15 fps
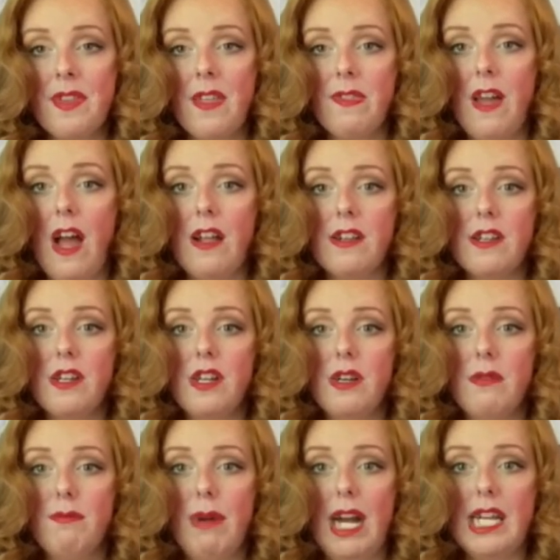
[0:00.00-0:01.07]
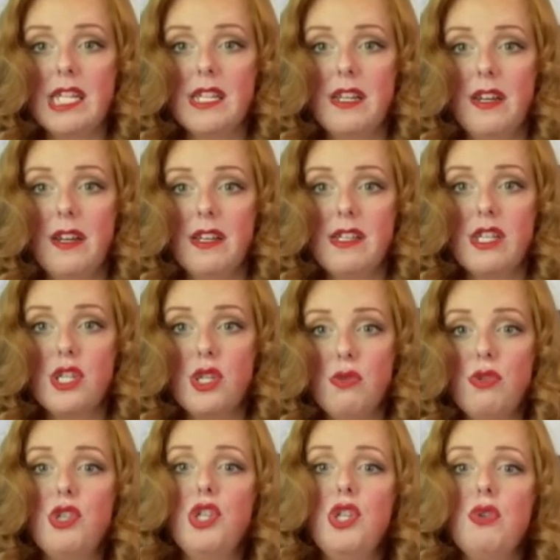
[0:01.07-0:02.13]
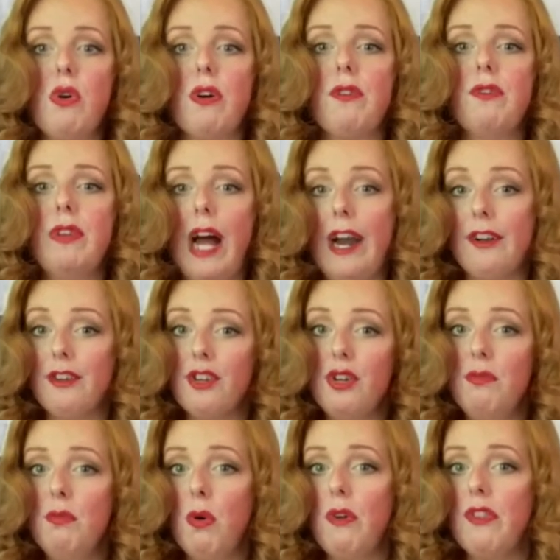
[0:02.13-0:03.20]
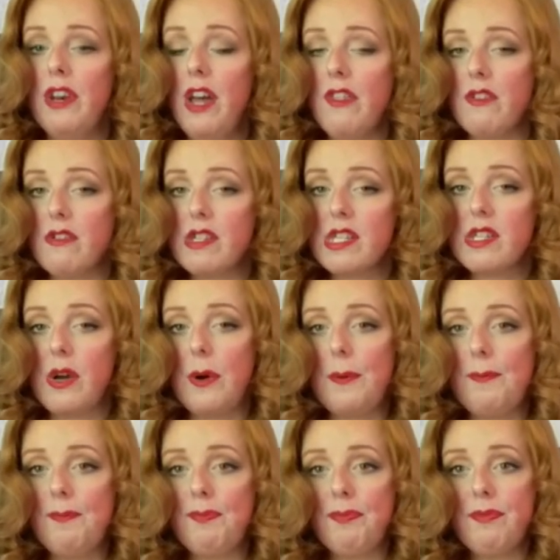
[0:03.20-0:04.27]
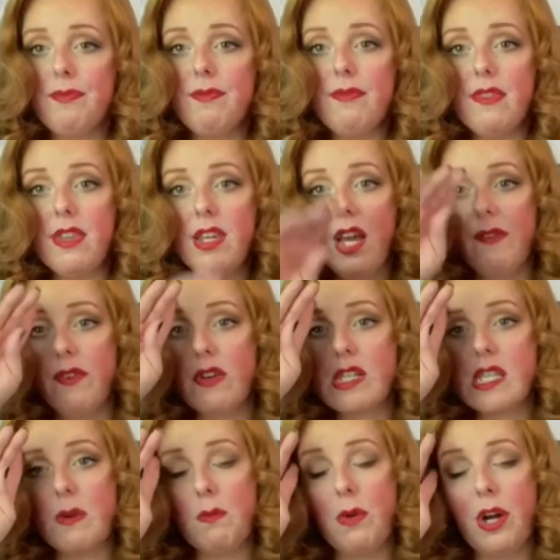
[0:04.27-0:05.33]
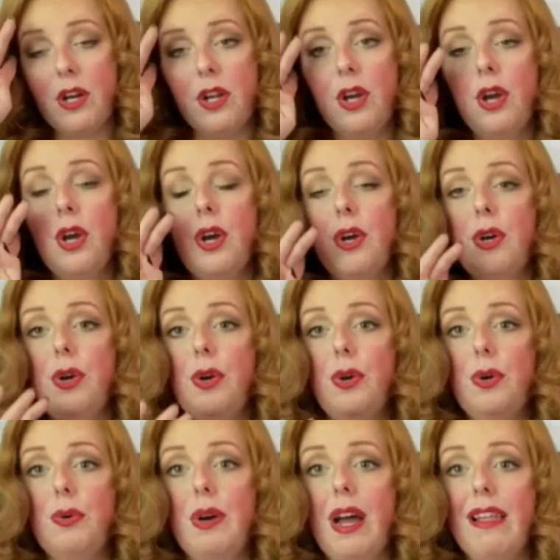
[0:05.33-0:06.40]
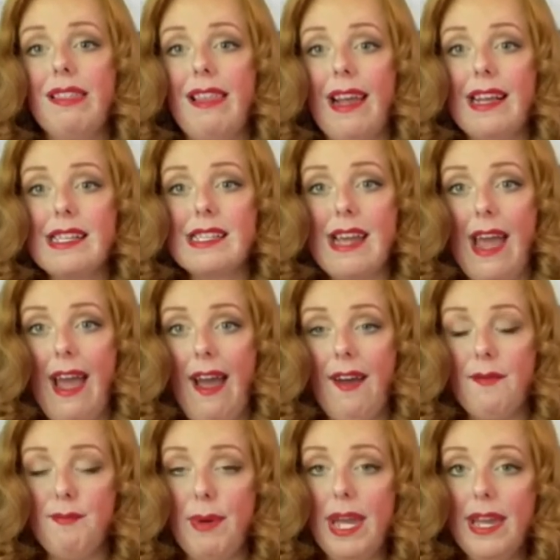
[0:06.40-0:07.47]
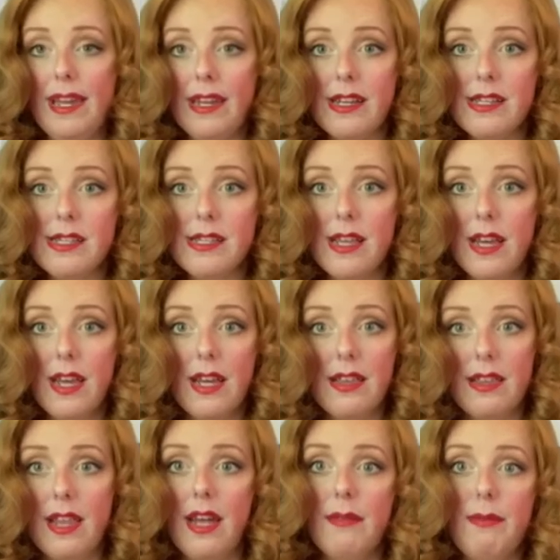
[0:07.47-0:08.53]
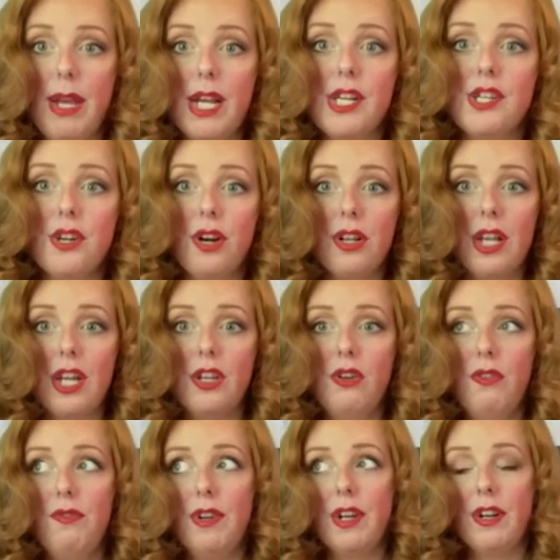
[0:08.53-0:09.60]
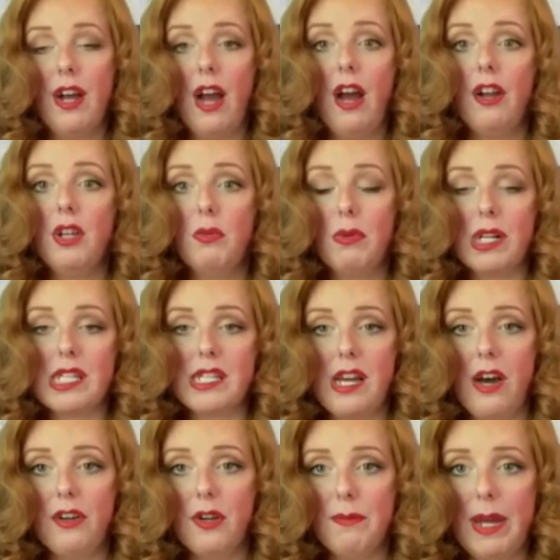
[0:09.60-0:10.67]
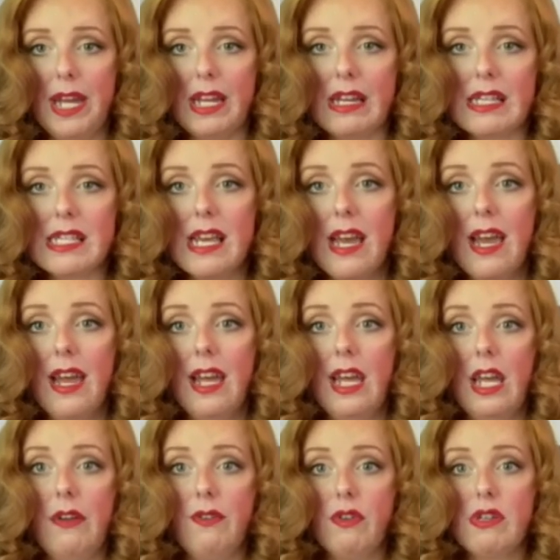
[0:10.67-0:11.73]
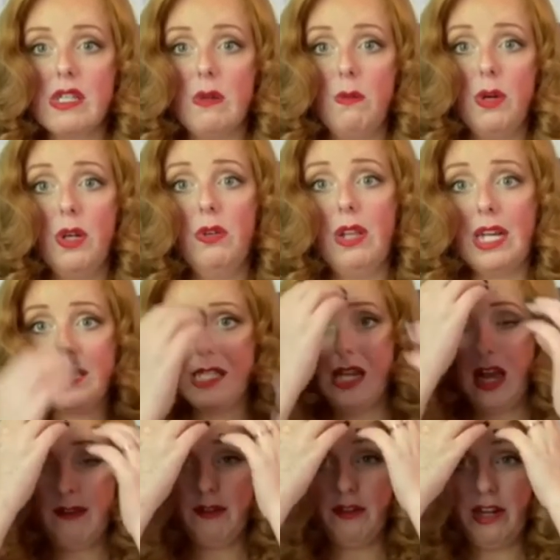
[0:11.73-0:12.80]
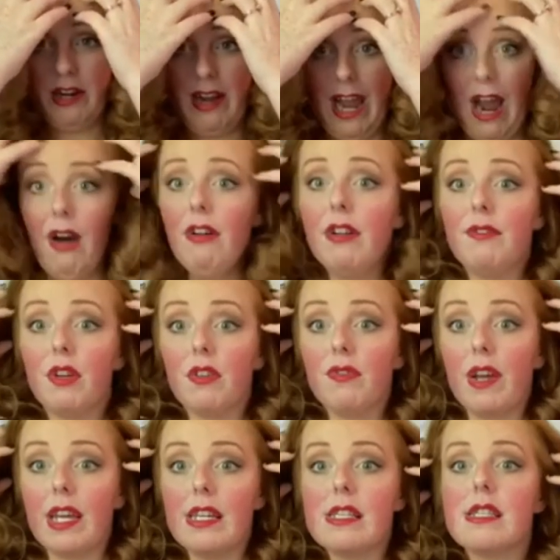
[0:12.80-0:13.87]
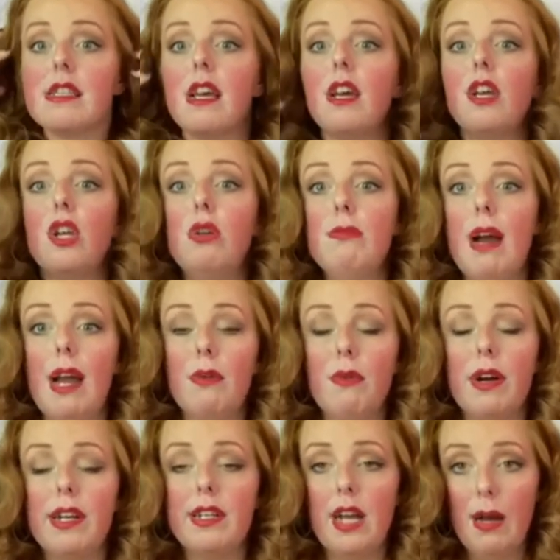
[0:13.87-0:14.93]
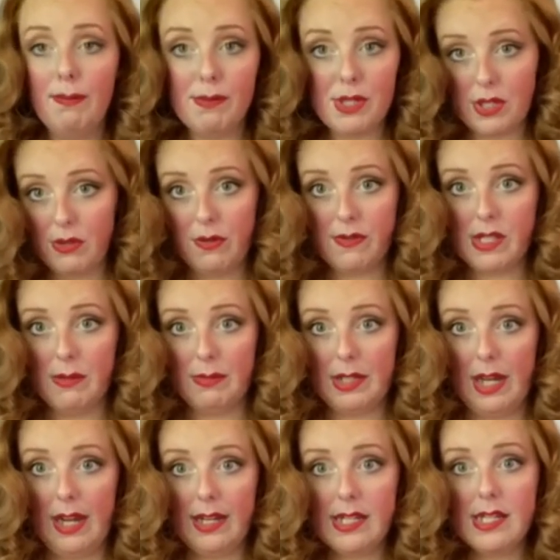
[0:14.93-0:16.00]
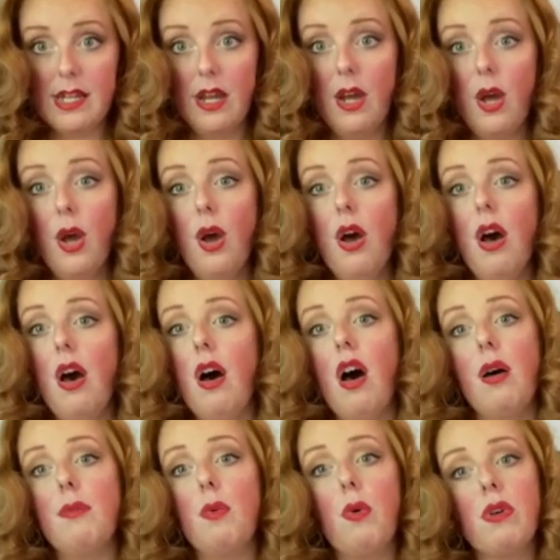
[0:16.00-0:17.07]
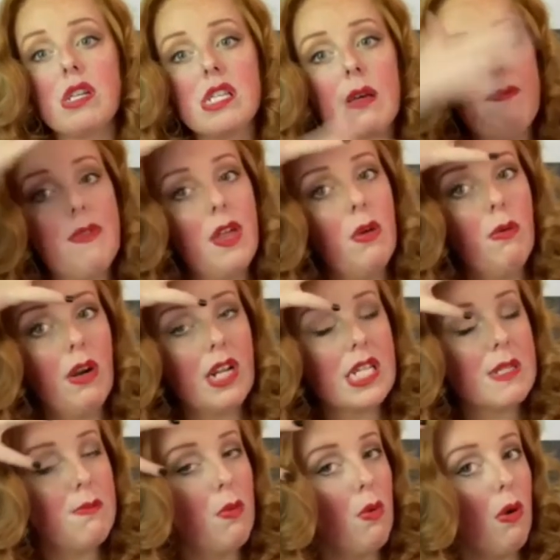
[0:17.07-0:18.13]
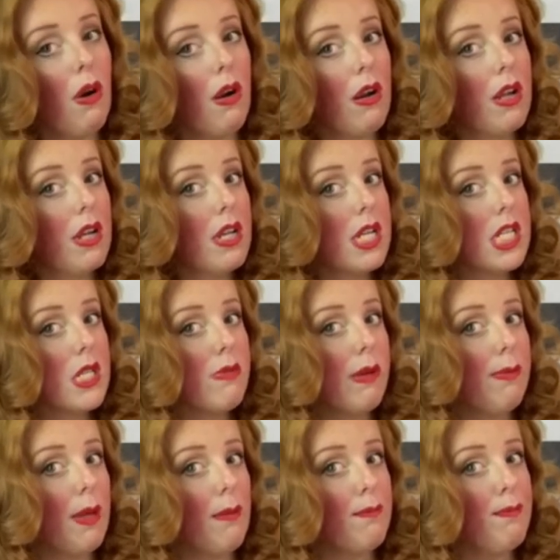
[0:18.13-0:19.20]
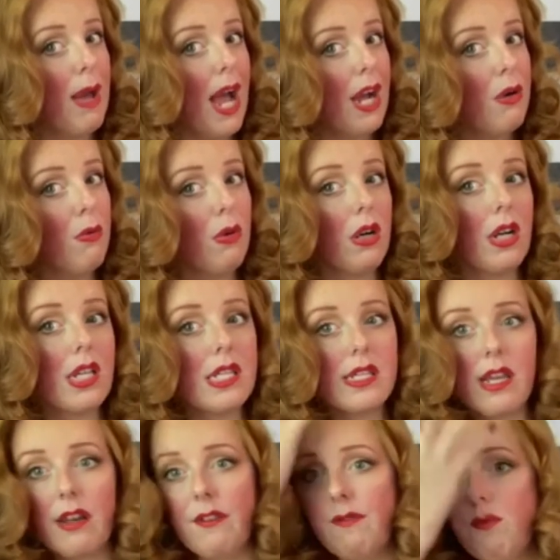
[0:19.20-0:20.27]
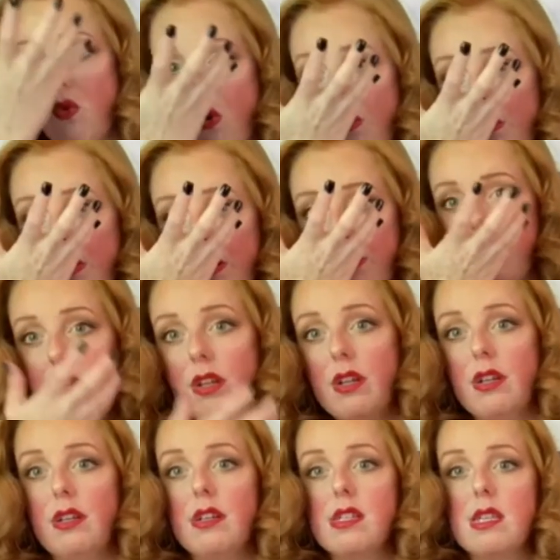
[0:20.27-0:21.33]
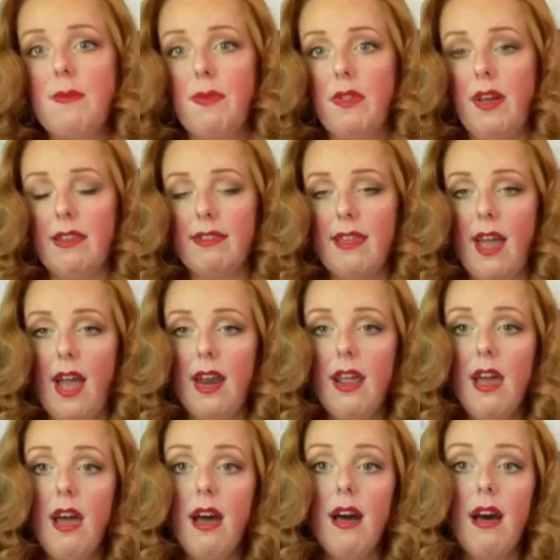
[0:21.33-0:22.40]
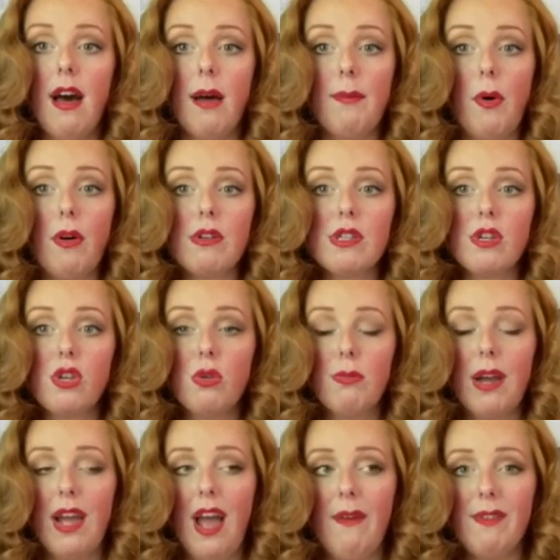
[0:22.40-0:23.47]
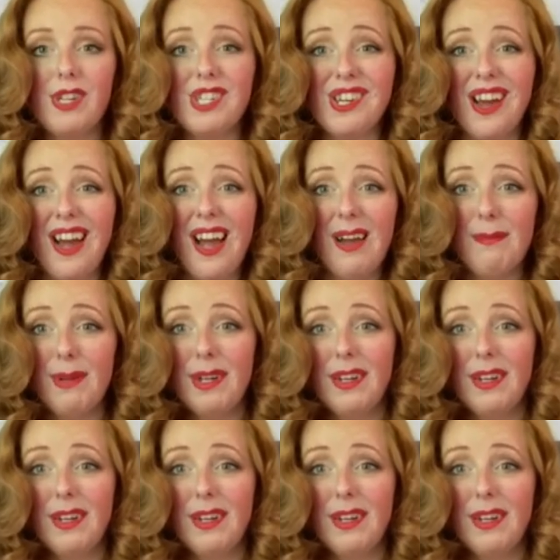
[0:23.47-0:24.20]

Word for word: that might suit you or flatter you more than others. So if you're someone who likes to have bangs, then make sure that you figured out how you want to style your bangs. If you're someone who likes to have your hair out of your face, you might want an updo of some kind um, or something where it's more sweeping backward instead of forward, something like that. Um, also, you might have a job